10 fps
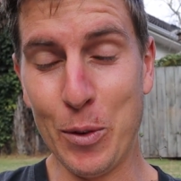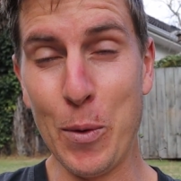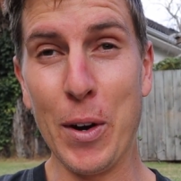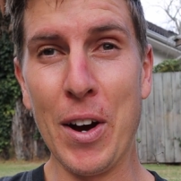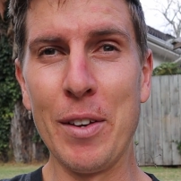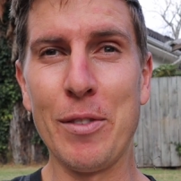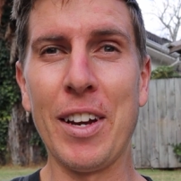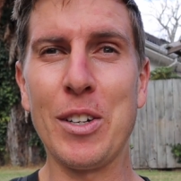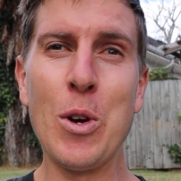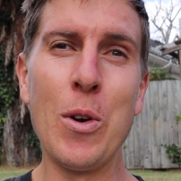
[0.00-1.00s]
we were kind of
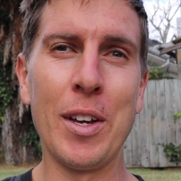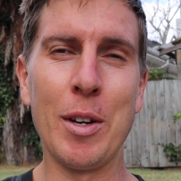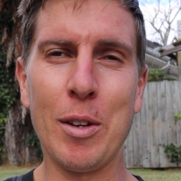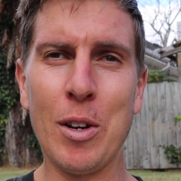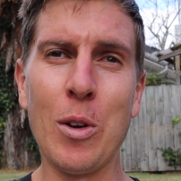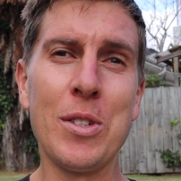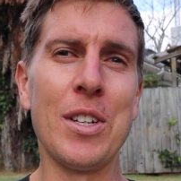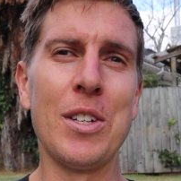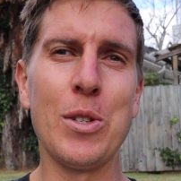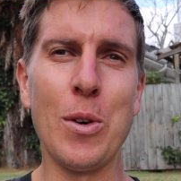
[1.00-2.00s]
like turning
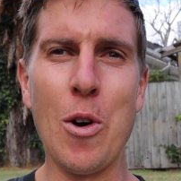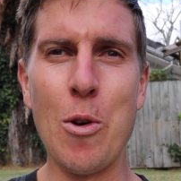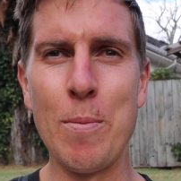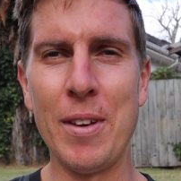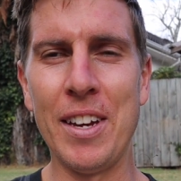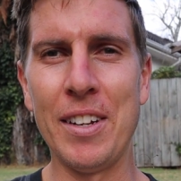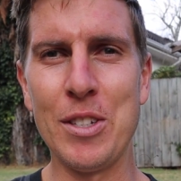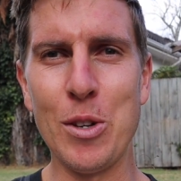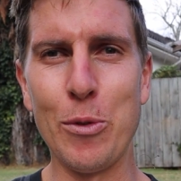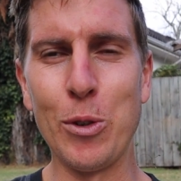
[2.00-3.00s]
closer to home
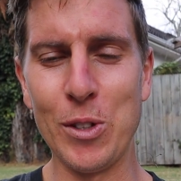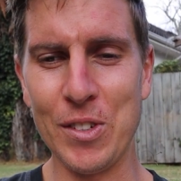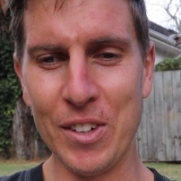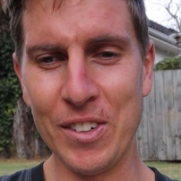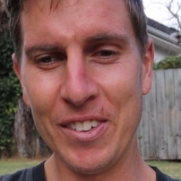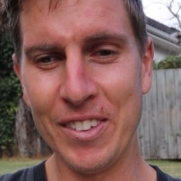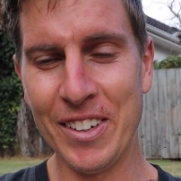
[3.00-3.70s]
and so forth, so